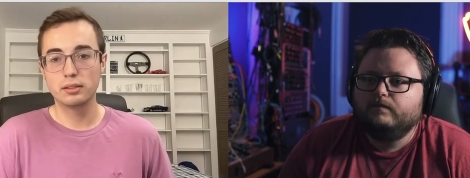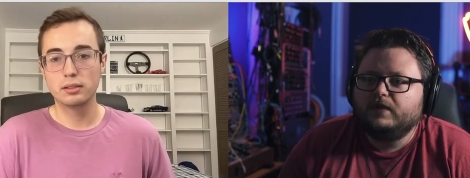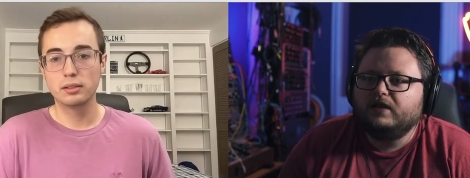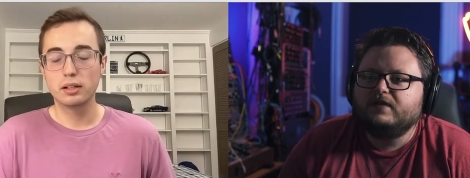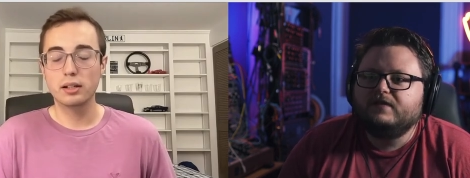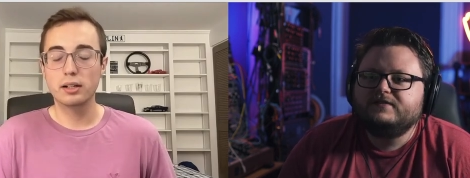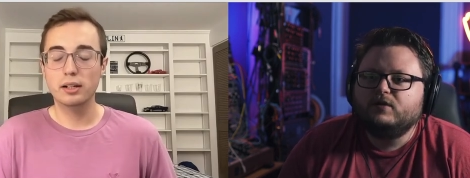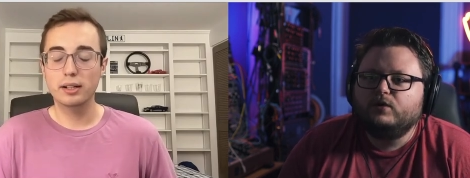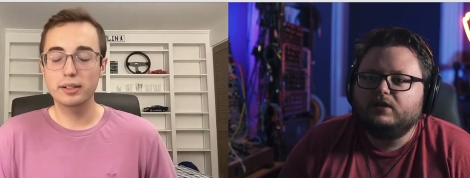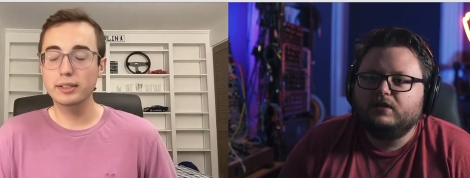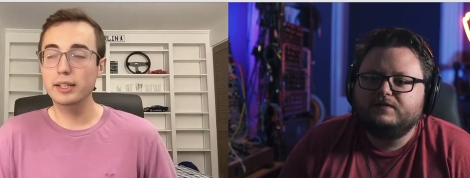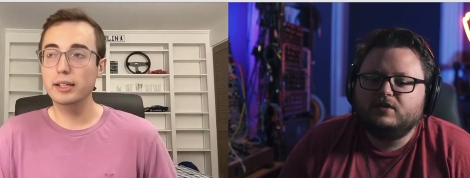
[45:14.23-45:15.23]
Speaker 1: like if,
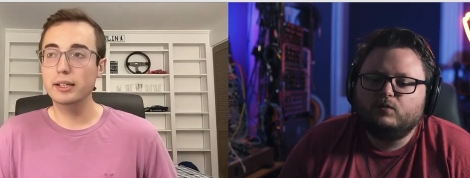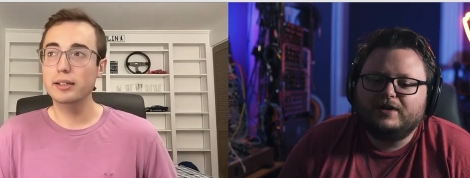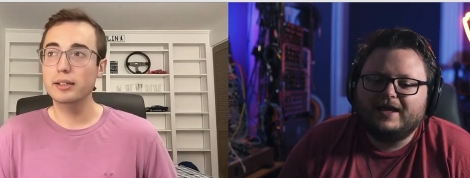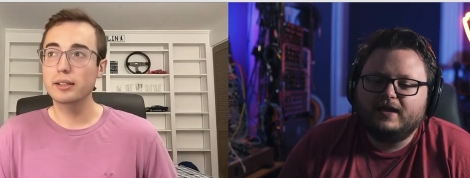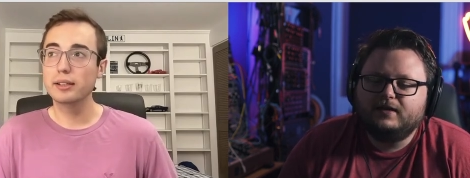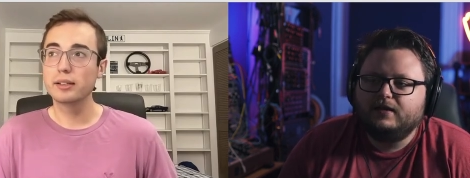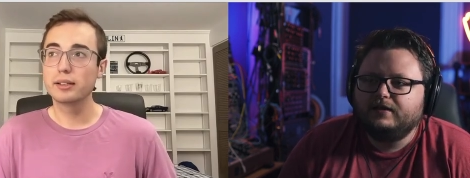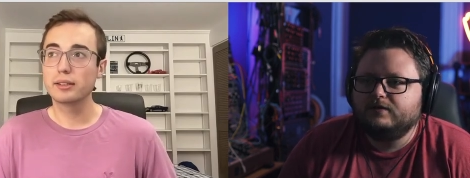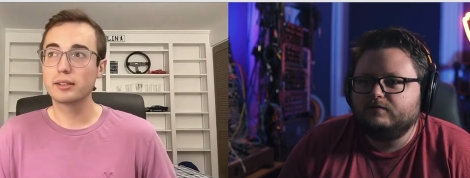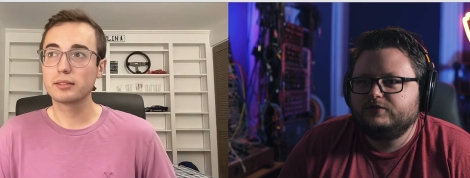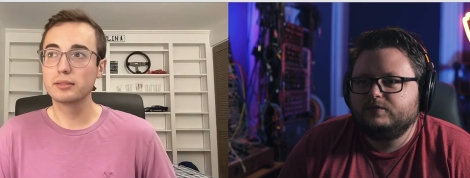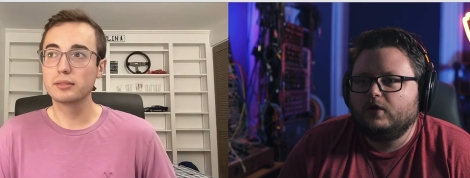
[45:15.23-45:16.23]
someone if uh, someone uh, had yeah. like
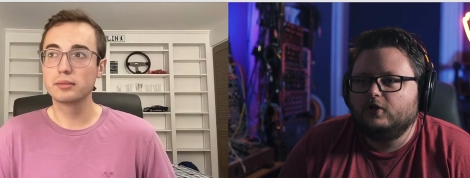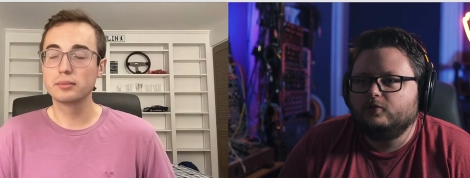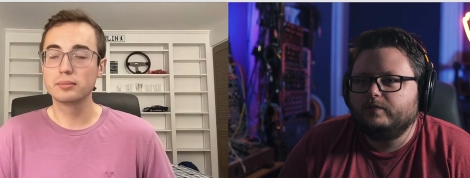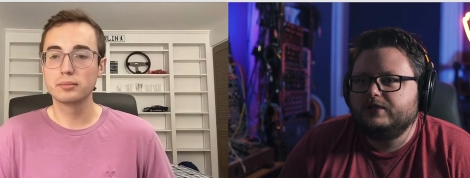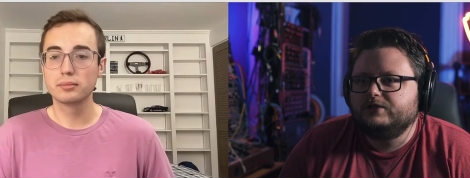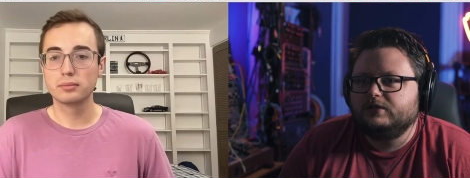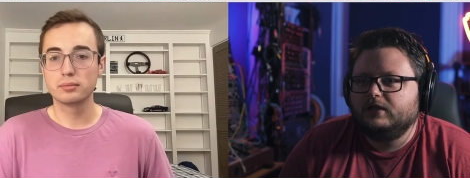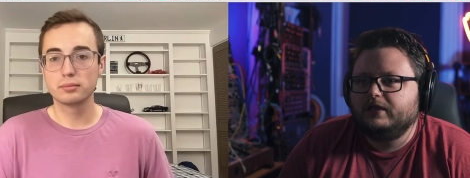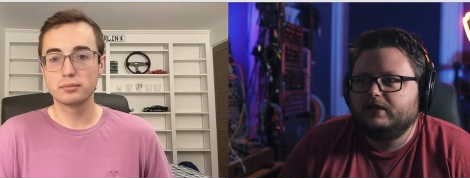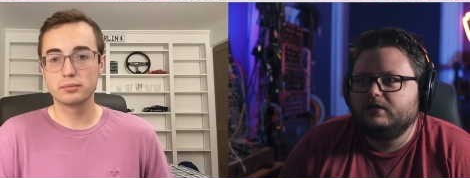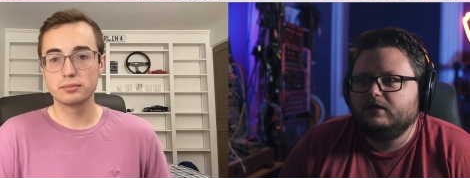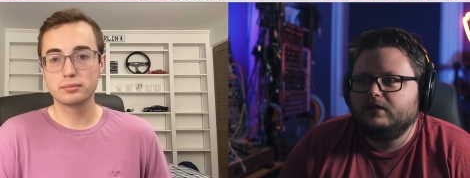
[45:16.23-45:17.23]
a smaller budget, like
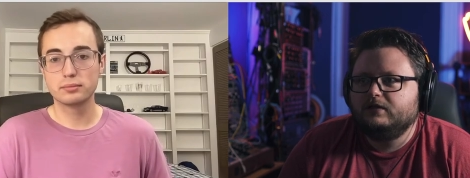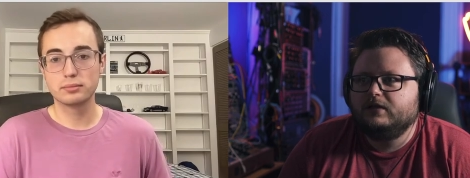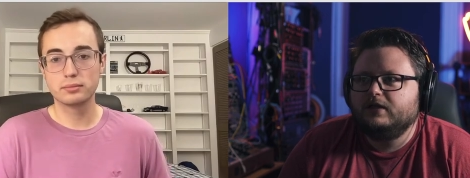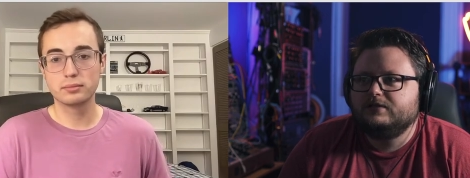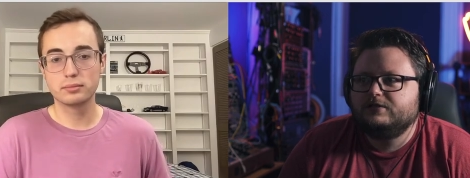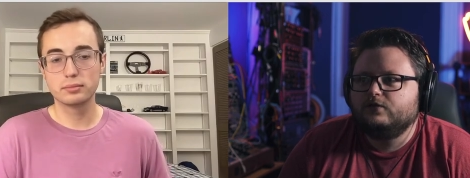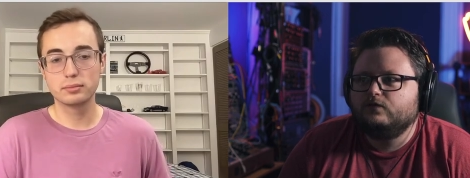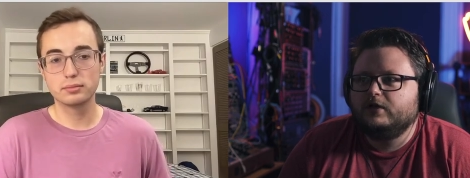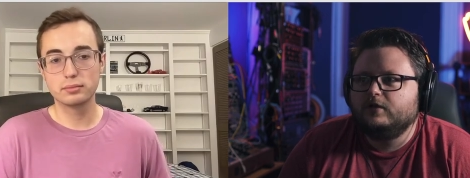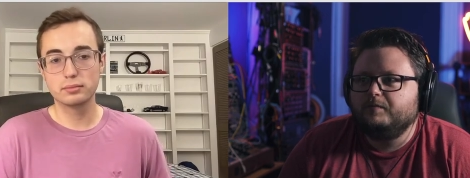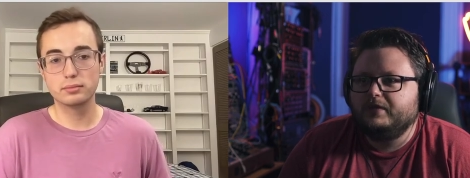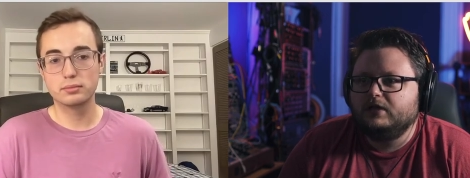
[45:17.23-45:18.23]
can can they still run
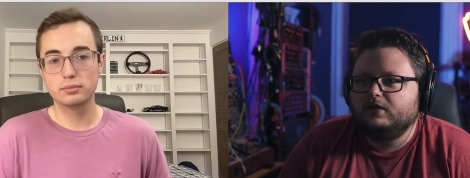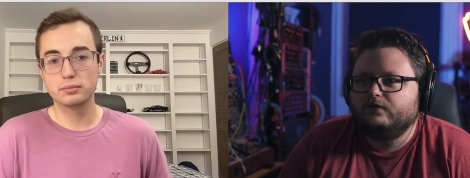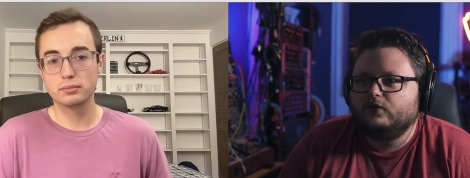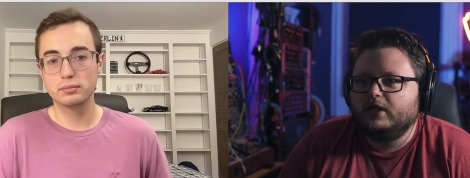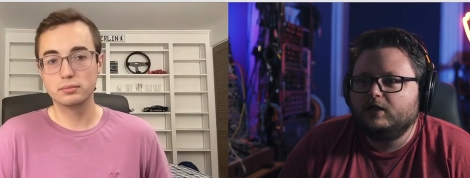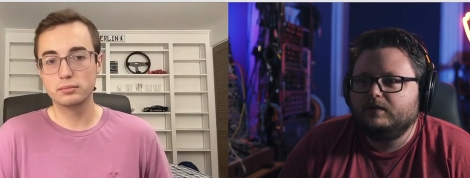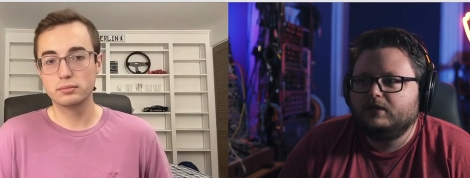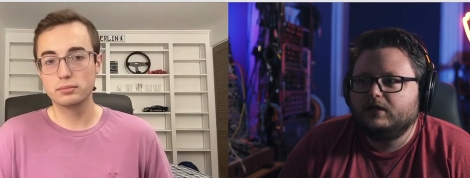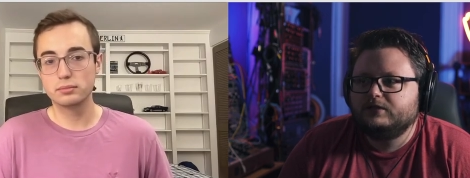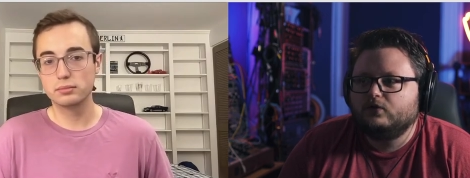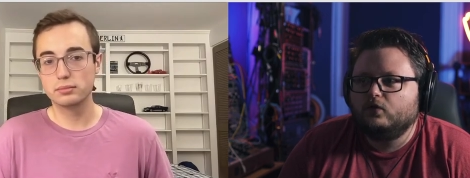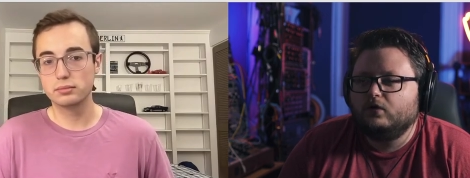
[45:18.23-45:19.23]
a meaningful A/B
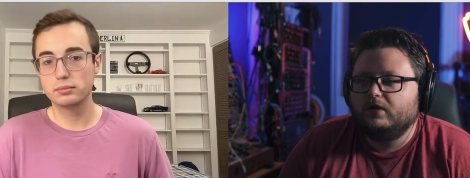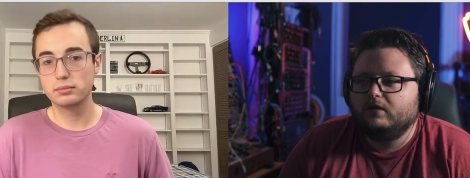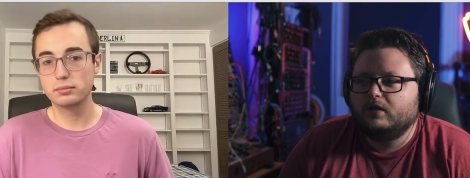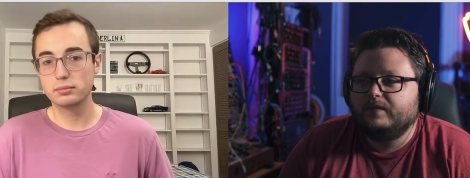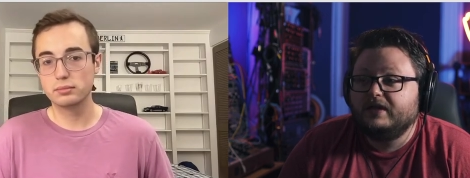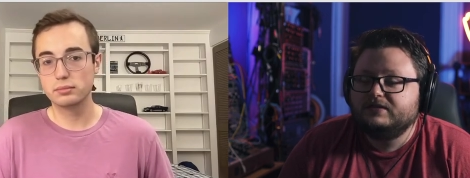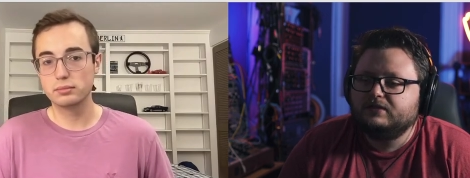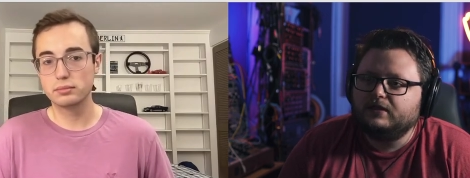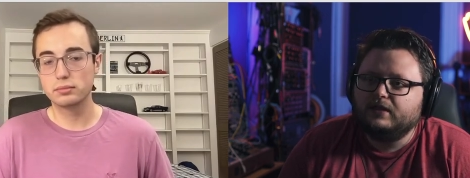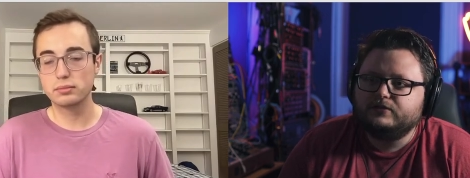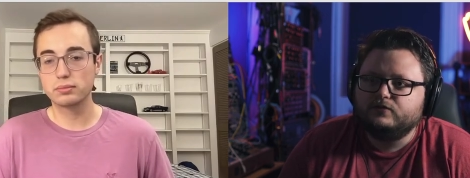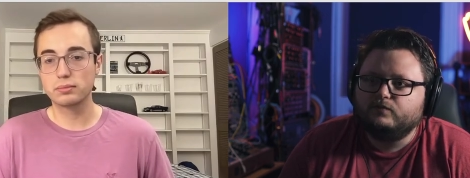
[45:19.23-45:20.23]
test? Or I'm guessing the
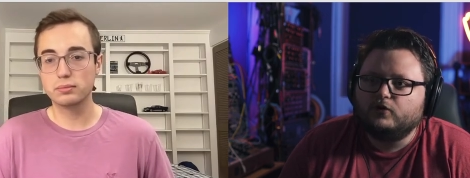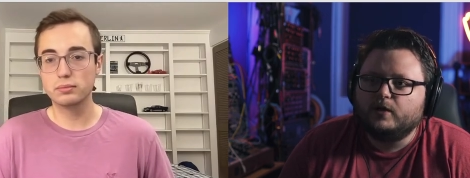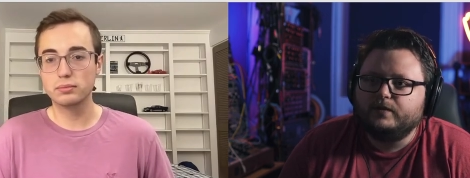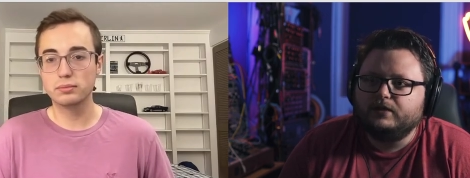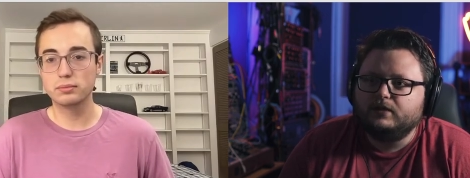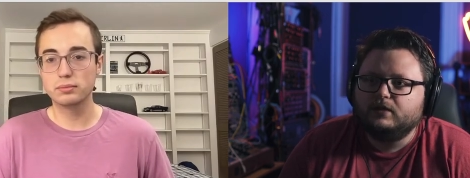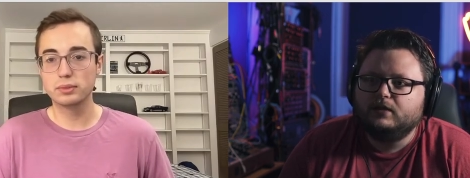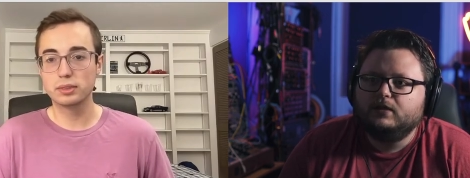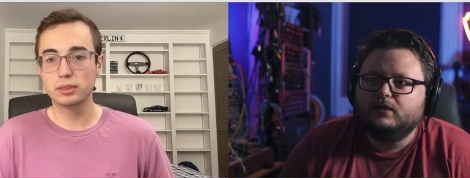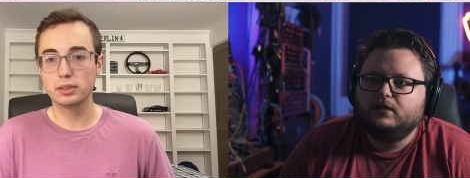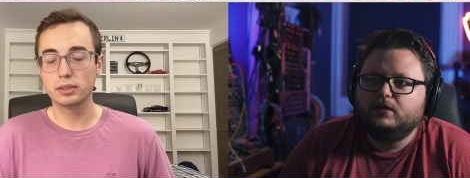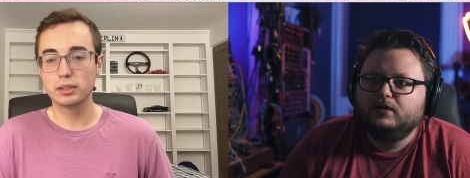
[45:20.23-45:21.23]
answer probably
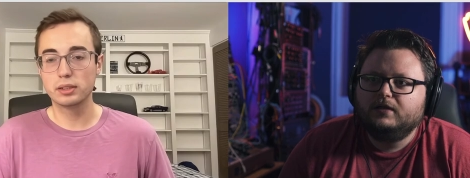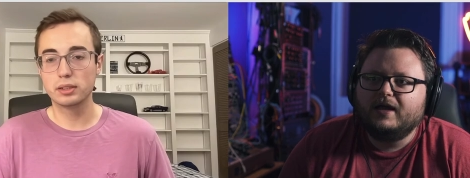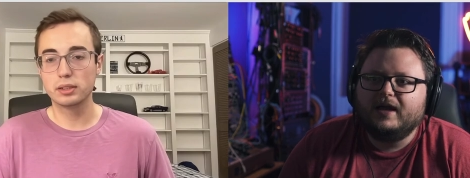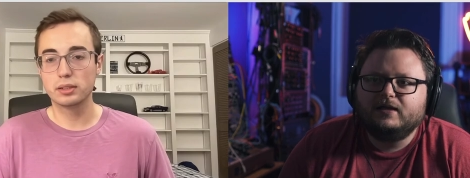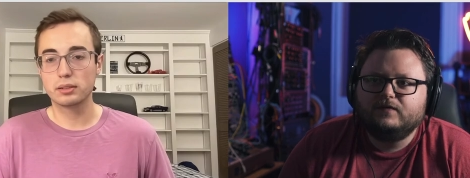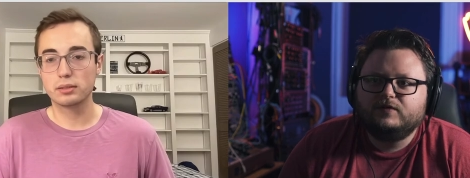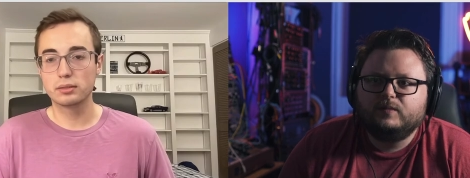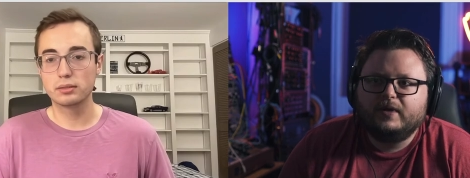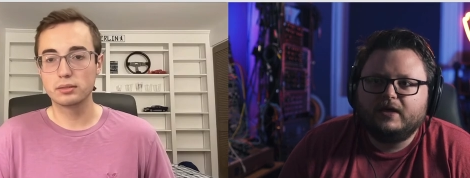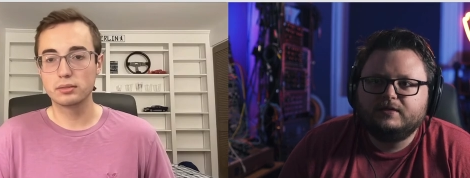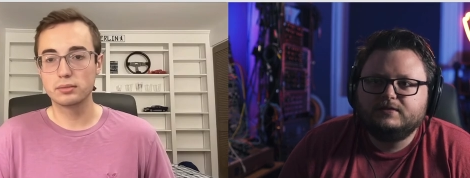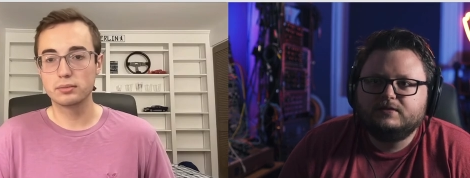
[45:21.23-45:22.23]
kind of
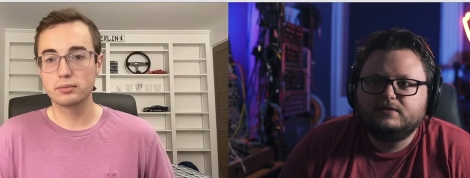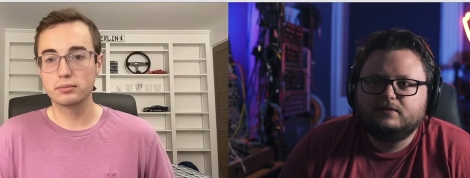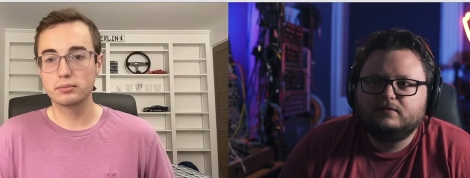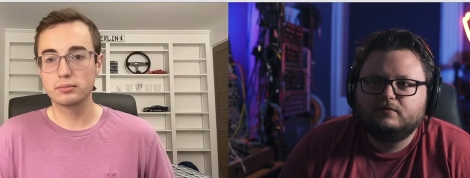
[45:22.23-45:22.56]
depends.